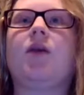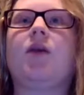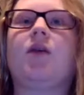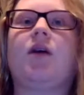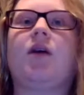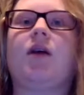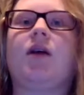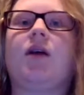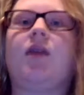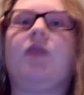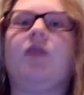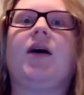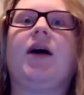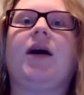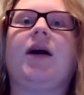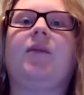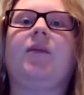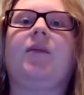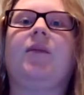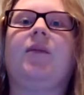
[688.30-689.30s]
mothers are
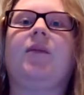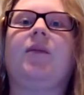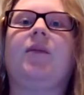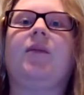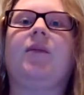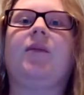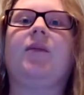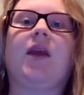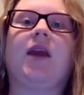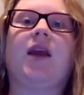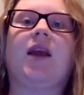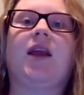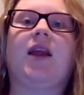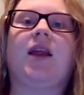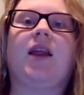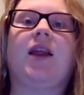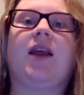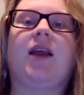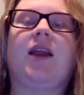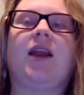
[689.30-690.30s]
divine beings
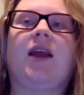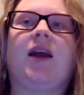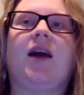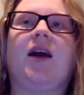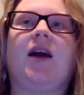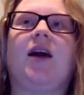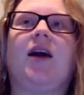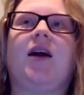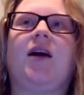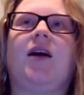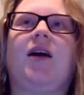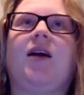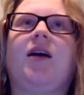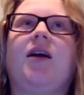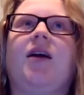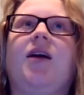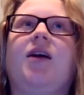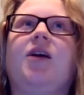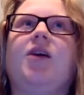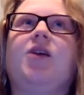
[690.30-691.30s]
and they're
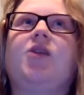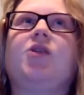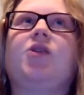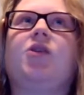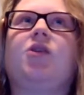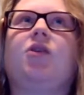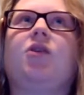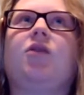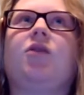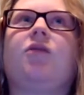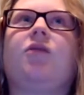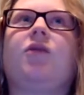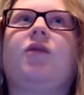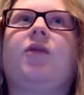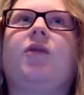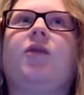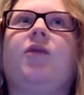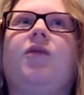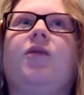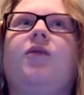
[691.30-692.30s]
chosen from
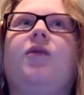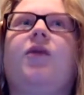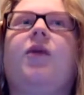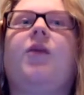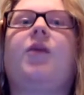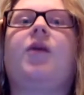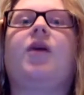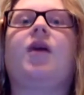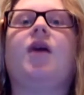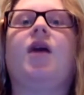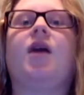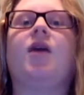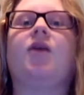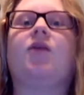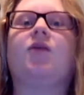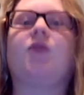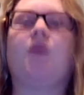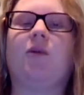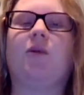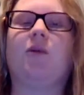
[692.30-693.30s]
God for a
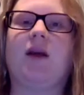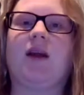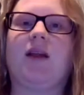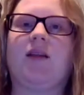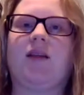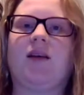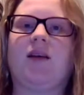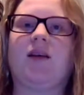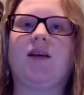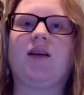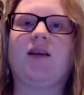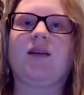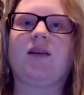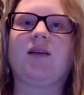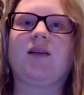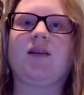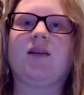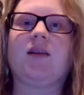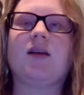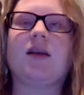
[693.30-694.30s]
reason.
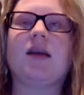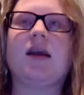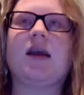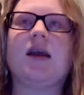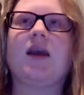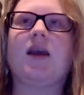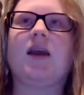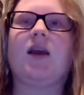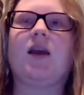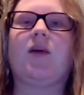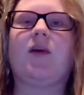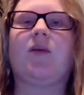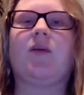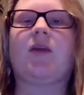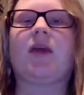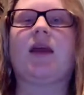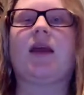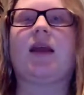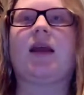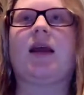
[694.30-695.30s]
Now I'm saying
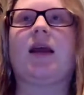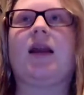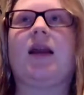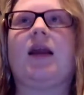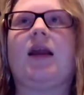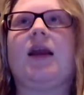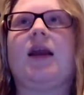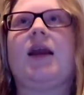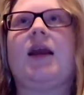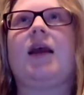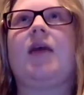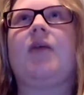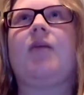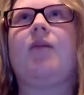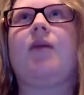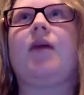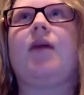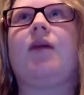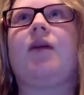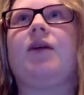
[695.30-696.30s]
that
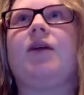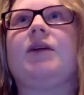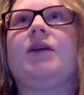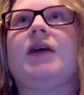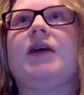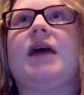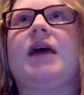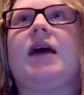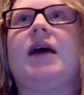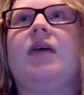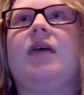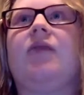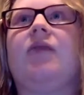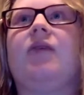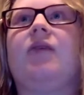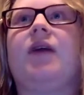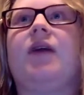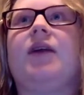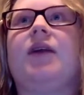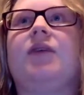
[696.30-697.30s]
mothers have a
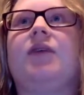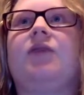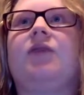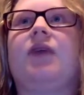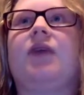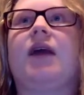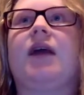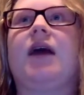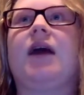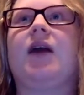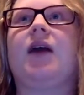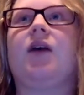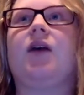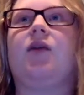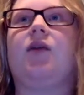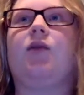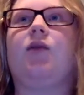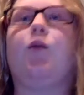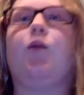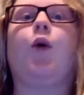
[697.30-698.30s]
different kind of
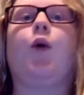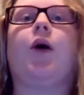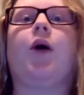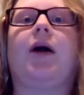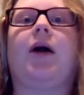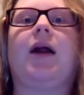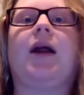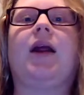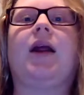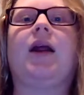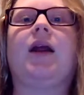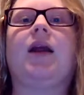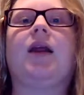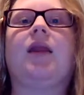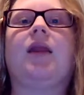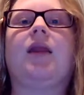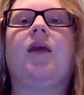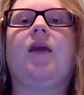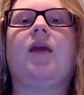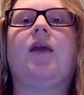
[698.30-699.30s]
worry
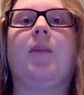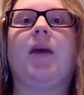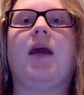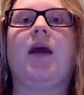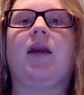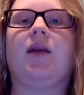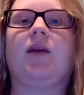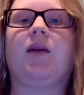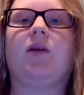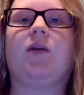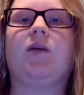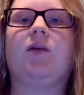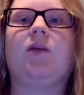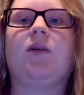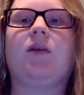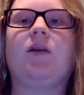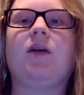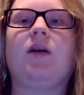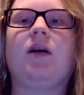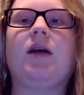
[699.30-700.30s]
than men do,
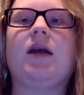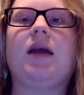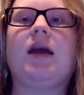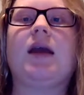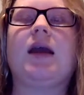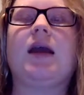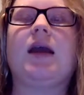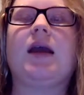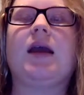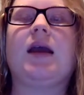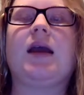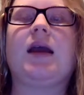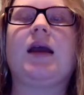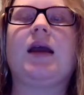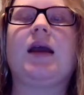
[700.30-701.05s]
and it's